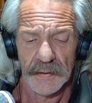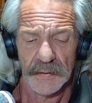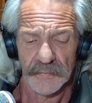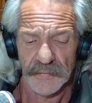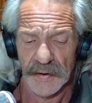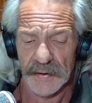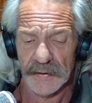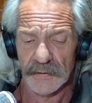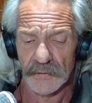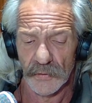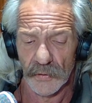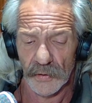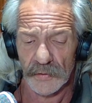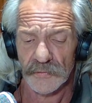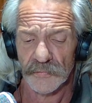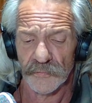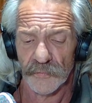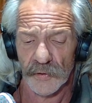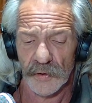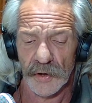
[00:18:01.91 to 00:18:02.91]
They looked
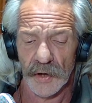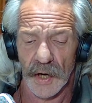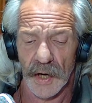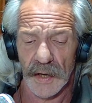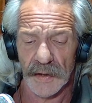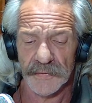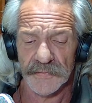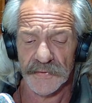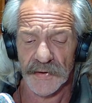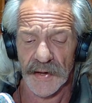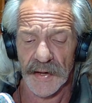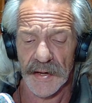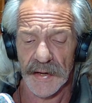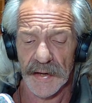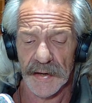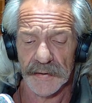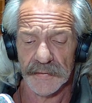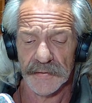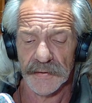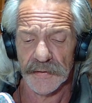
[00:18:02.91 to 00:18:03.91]
for God's
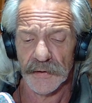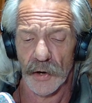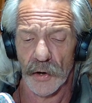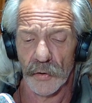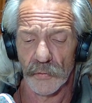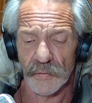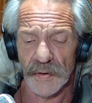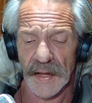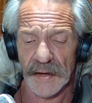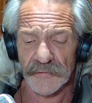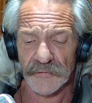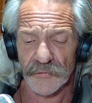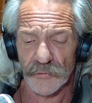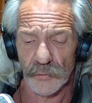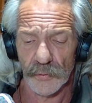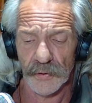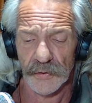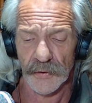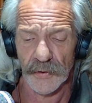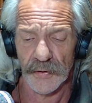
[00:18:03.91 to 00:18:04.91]
hand in all
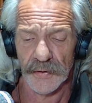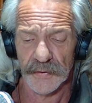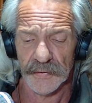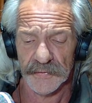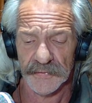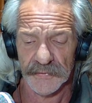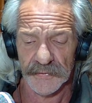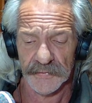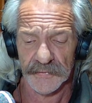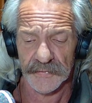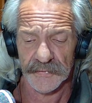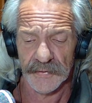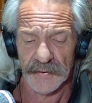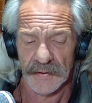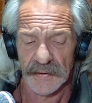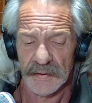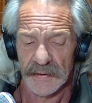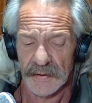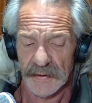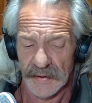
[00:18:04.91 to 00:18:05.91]
natural occurrences
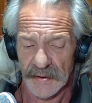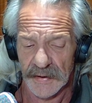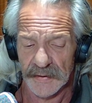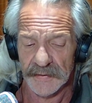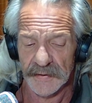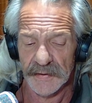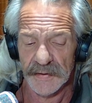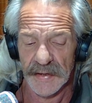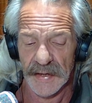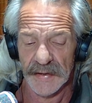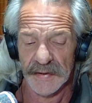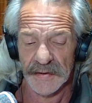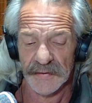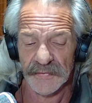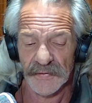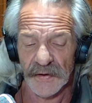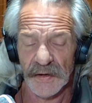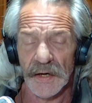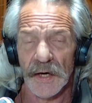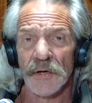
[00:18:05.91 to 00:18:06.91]
and in
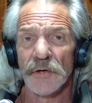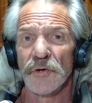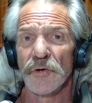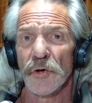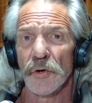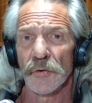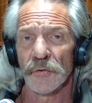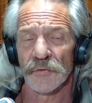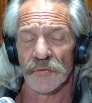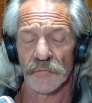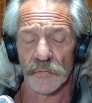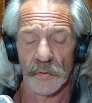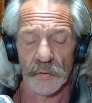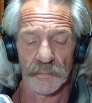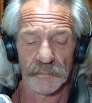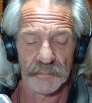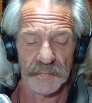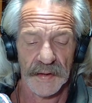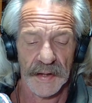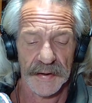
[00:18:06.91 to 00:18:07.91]
anything unusual
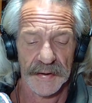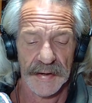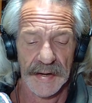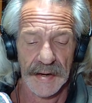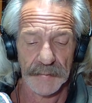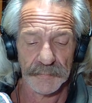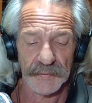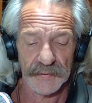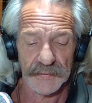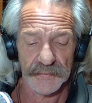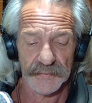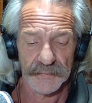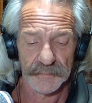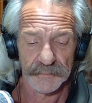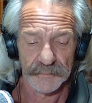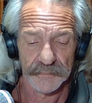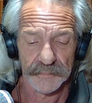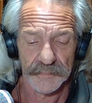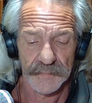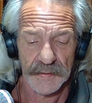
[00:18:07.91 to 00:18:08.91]
that happened.
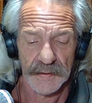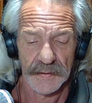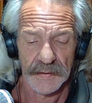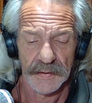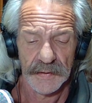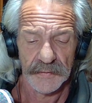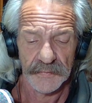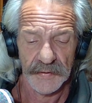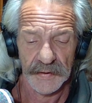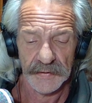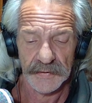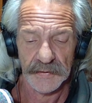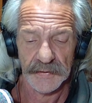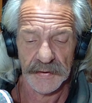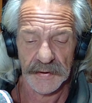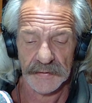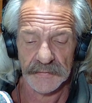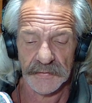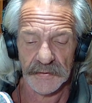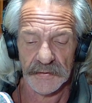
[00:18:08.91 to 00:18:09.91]
They
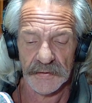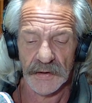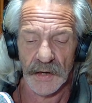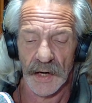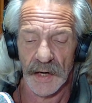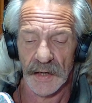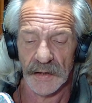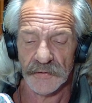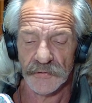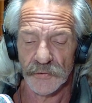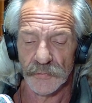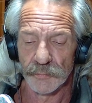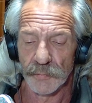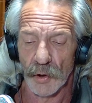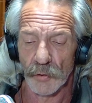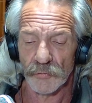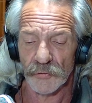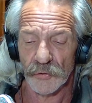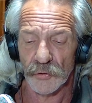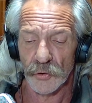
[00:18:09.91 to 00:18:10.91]
connected God to
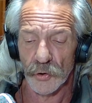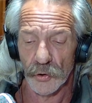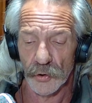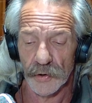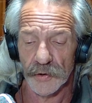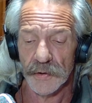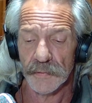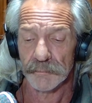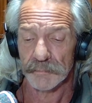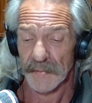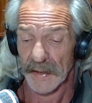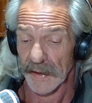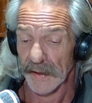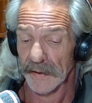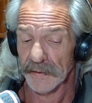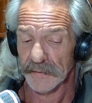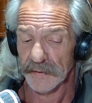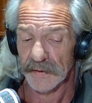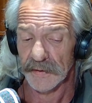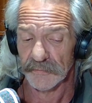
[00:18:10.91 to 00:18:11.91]
both good
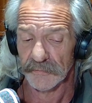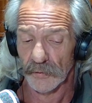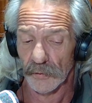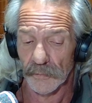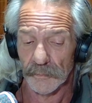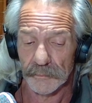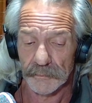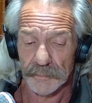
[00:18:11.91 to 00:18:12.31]
and evil.